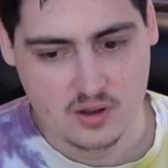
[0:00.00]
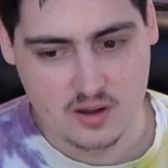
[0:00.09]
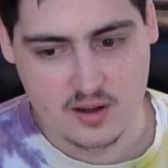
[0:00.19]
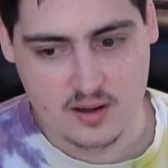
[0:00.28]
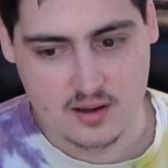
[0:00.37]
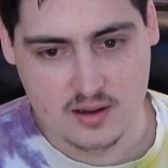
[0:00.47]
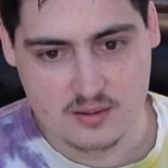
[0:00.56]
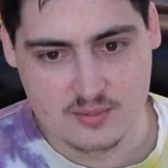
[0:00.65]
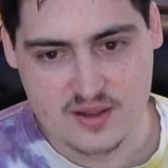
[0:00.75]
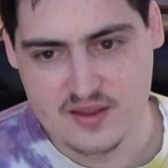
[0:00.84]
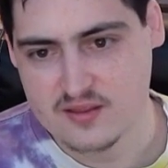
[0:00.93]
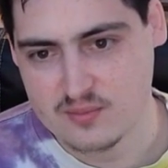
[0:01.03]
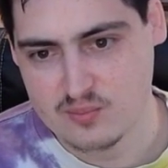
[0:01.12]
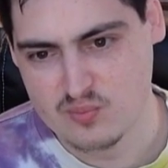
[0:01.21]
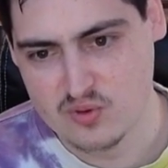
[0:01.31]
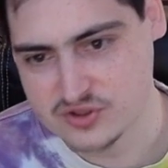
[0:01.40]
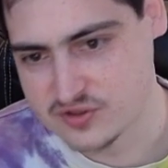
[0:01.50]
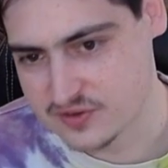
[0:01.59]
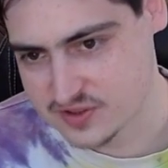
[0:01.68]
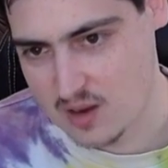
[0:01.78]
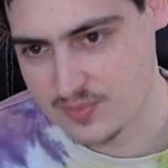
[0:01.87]
And then most of
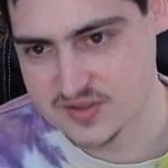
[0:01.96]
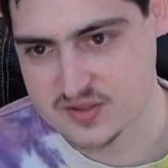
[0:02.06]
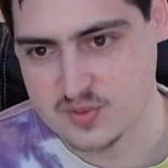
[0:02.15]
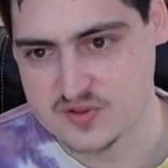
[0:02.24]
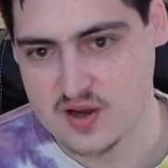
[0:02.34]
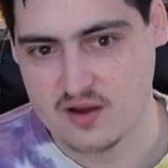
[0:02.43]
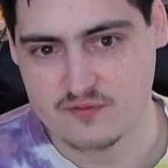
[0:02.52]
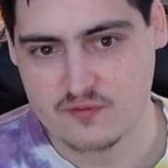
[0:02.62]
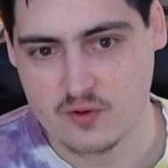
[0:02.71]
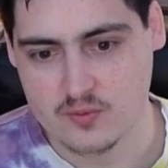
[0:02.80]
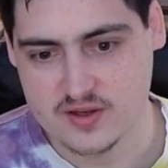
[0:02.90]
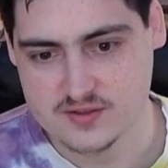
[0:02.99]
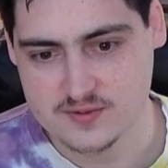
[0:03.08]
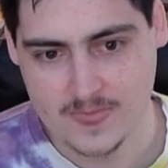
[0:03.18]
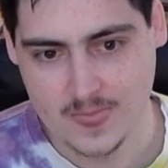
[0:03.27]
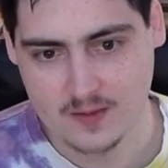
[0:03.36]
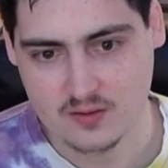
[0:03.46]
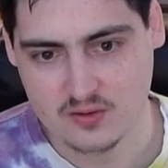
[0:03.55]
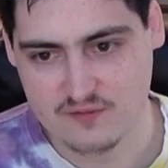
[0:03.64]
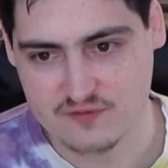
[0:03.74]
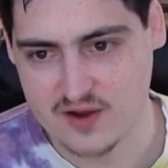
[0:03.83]
those topics could be taught in 4 weeks.
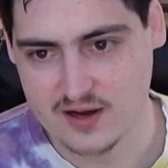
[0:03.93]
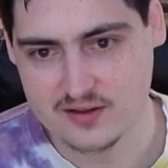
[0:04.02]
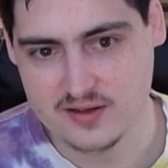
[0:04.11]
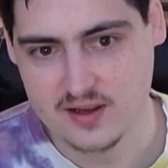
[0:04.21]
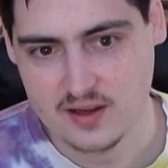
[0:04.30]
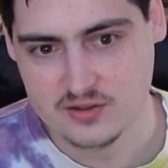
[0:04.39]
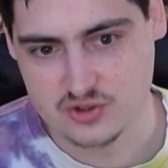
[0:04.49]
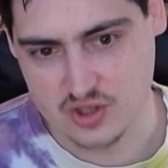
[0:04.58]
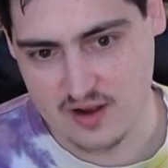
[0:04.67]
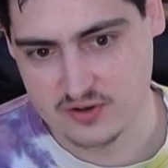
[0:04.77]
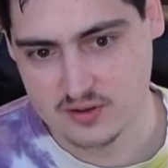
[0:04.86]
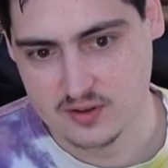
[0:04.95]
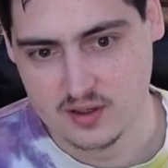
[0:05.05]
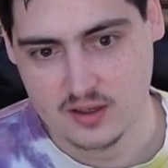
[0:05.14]
Okay, finally, Java.